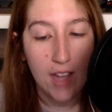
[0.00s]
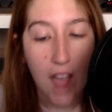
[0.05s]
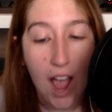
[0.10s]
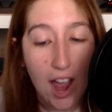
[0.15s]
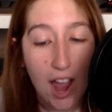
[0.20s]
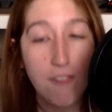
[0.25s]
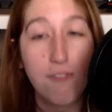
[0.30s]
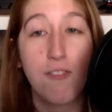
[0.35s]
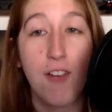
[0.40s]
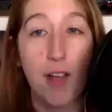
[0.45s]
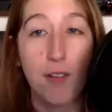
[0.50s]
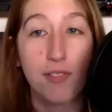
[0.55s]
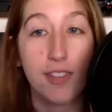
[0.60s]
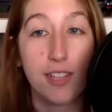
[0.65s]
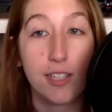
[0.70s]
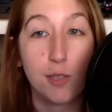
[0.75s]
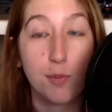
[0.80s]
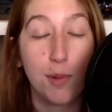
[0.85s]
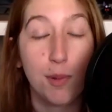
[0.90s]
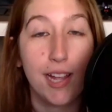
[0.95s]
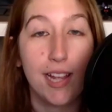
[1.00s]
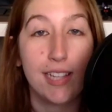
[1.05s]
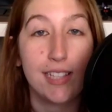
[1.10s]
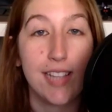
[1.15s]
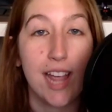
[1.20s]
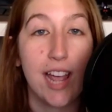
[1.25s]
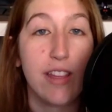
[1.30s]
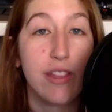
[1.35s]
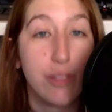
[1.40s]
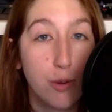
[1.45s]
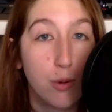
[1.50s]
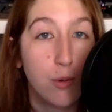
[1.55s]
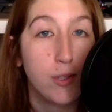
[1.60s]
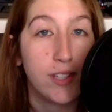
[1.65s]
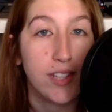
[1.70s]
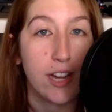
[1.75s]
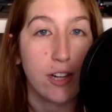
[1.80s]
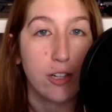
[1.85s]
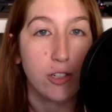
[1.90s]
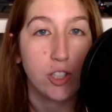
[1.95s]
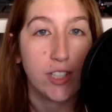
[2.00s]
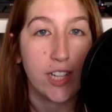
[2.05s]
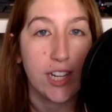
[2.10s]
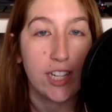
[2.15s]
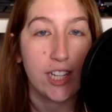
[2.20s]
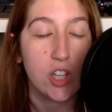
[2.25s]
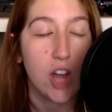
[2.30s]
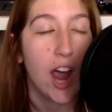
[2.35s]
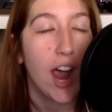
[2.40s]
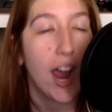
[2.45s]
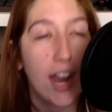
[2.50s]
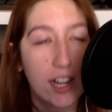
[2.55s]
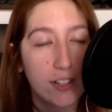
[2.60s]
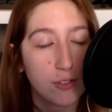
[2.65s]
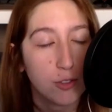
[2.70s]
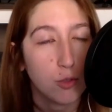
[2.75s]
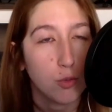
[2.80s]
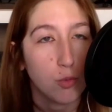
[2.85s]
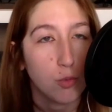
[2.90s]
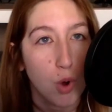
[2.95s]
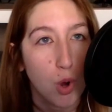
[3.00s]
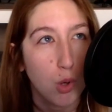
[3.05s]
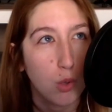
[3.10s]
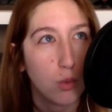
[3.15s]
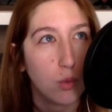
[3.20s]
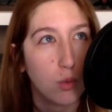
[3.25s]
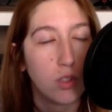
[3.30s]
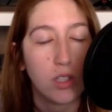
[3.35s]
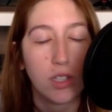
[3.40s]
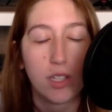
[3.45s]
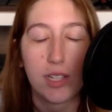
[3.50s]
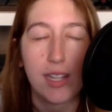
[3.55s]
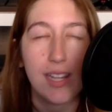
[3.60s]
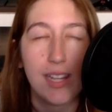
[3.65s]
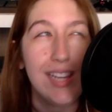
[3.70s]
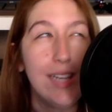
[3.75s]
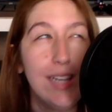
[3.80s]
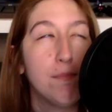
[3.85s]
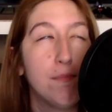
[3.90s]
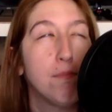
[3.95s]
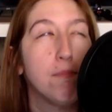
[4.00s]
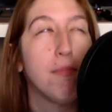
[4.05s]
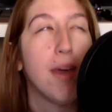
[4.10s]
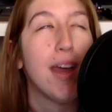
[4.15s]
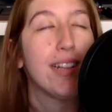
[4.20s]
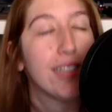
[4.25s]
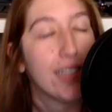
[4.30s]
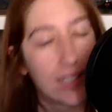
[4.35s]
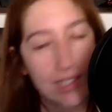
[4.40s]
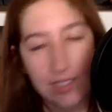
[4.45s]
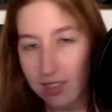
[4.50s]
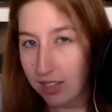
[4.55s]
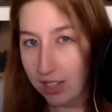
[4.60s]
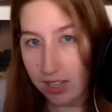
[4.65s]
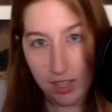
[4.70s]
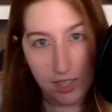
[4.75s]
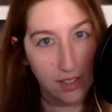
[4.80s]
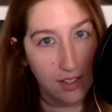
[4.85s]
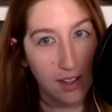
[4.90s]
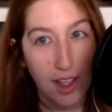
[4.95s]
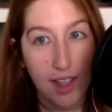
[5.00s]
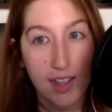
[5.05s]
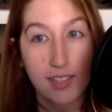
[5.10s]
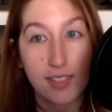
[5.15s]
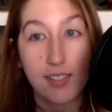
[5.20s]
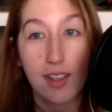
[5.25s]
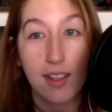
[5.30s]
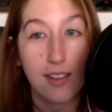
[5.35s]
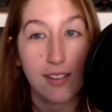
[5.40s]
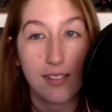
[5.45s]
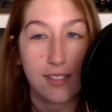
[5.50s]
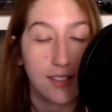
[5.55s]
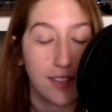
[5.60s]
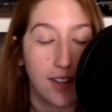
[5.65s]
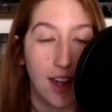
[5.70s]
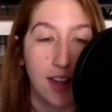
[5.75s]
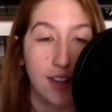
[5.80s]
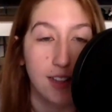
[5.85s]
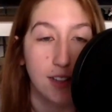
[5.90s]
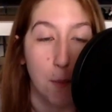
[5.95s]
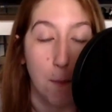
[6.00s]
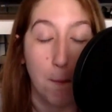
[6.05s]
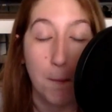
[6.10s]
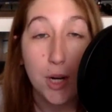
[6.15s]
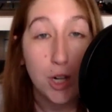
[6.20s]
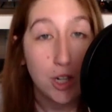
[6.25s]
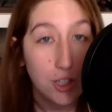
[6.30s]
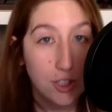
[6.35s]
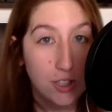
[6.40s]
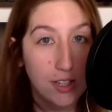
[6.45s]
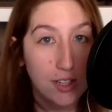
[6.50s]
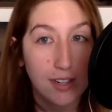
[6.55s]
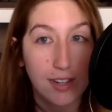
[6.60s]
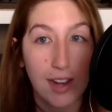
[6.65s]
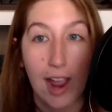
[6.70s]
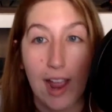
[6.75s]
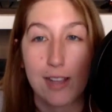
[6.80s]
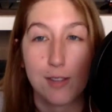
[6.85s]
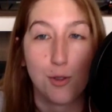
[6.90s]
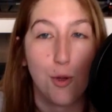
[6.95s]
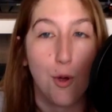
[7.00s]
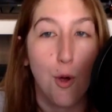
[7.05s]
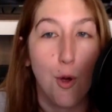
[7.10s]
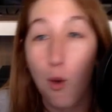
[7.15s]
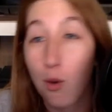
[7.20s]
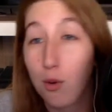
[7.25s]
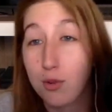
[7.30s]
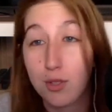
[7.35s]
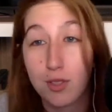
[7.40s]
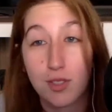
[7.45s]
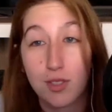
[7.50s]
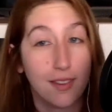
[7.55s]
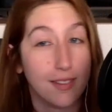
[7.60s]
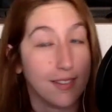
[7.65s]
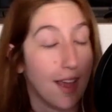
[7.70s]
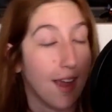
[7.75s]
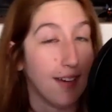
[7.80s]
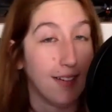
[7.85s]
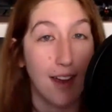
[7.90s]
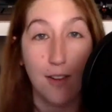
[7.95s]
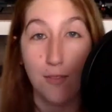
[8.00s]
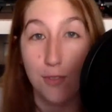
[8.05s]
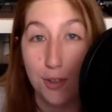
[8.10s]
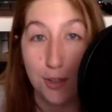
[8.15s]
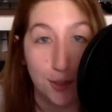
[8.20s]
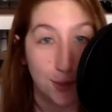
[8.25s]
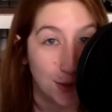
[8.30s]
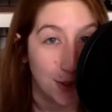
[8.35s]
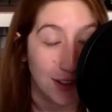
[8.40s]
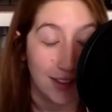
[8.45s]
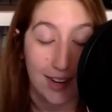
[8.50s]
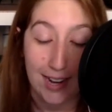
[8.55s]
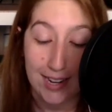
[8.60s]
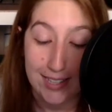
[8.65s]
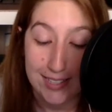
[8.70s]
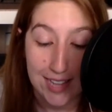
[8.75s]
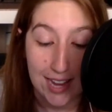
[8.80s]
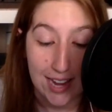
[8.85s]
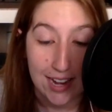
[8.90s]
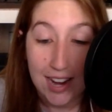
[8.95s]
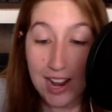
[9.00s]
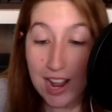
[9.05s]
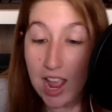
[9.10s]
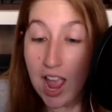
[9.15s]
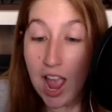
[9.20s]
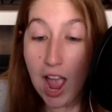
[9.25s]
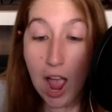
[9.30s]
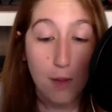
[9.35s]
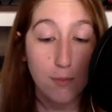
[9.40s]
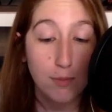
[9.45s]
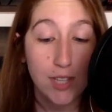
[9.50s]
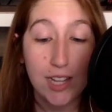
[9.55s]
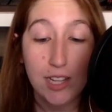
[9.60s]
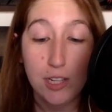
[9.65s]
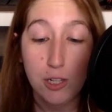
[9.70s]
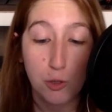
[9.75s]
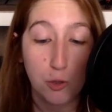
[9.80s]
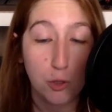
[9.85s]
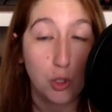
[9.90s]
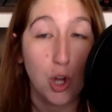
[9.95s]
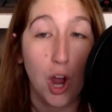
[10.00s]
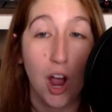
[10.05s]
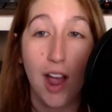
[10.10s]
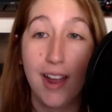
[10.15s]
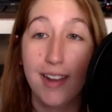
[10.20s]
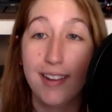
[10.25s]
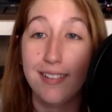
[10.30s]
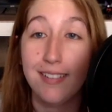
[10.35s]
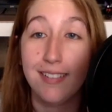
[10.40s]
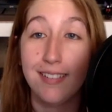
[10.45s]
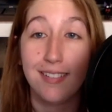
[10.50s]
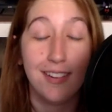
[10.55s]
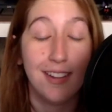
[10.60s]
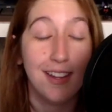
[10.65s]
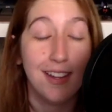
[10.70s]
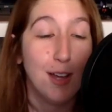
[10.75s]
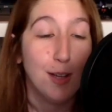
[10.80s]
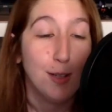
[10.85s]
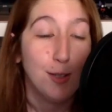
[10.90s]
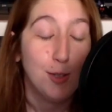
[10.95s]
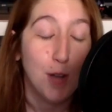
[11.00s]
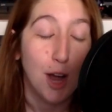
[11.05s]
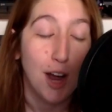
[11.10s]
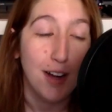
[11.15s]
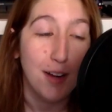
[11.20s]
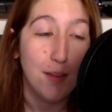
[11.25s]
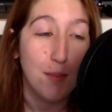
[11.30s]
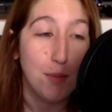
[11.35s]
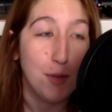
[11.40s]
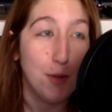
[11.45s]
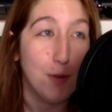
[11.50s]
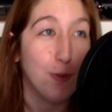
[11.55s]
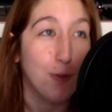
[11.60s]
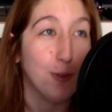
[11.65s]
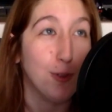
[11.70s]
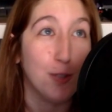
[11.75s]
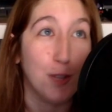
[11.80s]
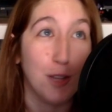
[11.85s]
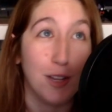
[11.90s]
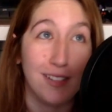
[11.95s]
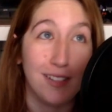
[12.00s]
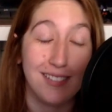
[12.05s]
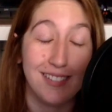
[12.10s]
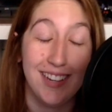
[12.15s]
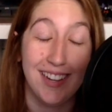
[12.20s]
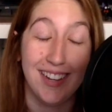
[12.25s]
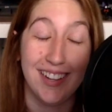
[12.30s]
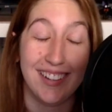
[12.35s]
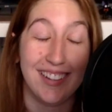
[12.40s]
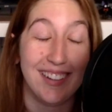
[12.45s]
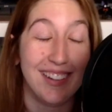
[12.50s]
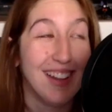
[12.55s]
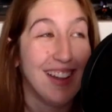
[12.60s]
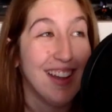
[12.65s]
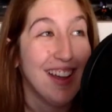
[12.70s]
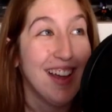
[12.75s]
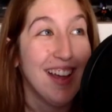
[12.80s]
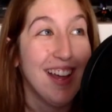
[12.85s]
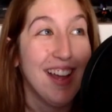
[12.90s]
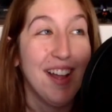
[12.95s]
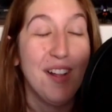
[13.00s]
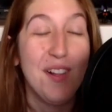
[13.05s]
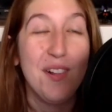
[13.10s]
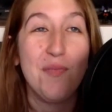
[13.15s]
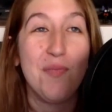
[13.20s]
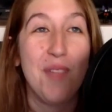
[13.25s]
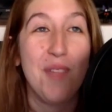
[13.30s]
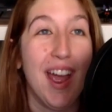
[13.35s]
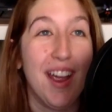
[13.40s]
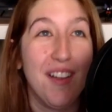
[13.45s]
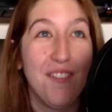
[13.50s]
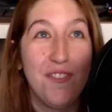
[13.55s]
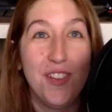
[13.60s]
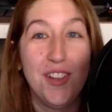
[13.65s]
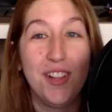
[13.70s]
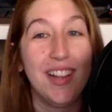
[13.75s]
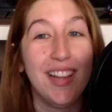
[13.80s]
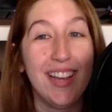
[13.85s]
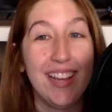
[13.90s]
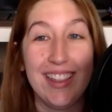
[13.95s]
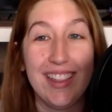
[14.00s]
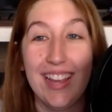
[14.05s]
I found this place, and through Center Stage, I have grown immensely as a person, as a host, because I never used to, like I said, I'm telling you, John and Buford took I feel like